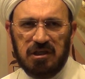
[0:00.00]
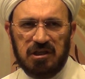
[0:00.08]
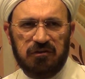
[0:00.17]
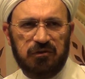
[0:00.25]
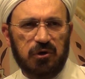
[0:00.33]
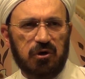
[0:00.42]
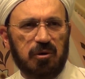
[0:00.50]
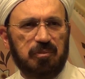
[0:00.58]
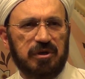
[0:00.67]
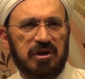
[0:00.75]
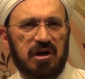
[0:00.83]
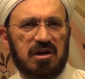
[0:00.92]
If we
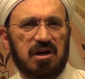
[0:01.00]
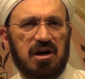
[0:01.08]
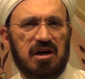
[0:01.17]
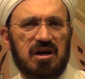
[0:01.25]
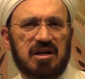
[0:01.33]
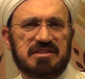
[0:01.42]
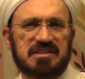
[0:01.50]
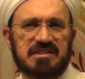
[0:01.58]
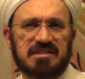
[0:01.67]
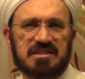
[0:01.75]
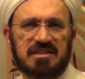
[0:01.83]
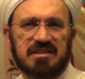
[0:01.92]
open our
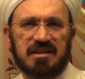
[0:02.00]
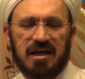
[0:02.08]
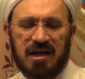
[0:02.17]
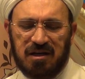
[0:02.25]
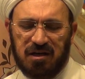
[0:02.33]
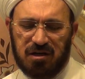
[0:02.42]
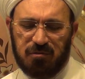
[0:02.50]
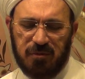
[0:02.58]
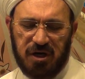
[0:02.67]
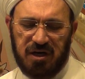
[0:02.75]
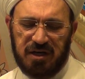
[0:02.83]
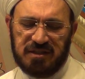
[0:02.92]
hearts and our
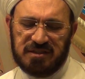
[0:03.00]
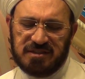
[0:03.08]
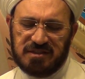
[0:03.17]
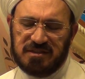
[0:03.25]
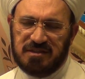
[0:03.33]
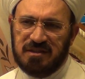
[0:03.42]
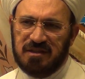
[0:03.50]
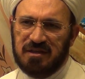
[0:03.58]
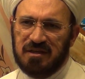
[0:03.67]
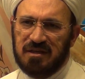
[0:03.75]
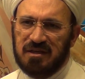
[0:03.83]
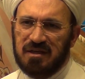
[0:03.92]
minds
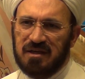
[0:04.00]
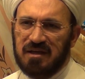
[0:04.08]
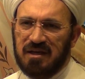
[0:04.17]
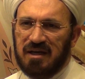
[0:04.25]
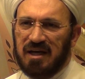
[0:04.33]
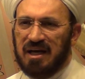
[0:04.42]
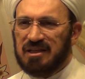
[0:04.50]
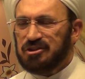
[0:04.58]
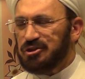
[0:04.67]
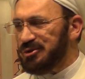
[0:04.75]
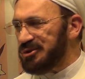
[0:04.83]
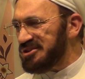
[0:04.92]
and
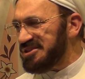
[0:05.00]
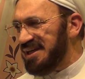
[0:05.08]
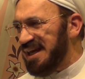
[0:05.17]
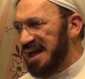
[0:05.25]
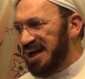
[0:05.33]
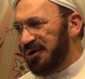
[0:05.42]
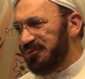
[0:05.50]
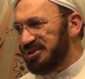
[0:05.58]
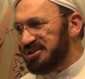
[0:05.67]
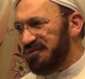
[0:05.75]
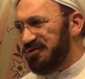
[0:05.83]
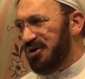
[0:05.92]
choose the
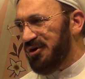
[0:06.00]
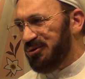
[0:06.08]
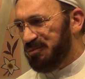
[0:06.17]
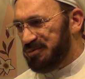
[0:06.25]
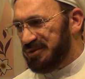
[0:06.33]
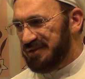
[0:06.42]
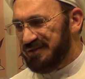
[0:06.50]
language of hope,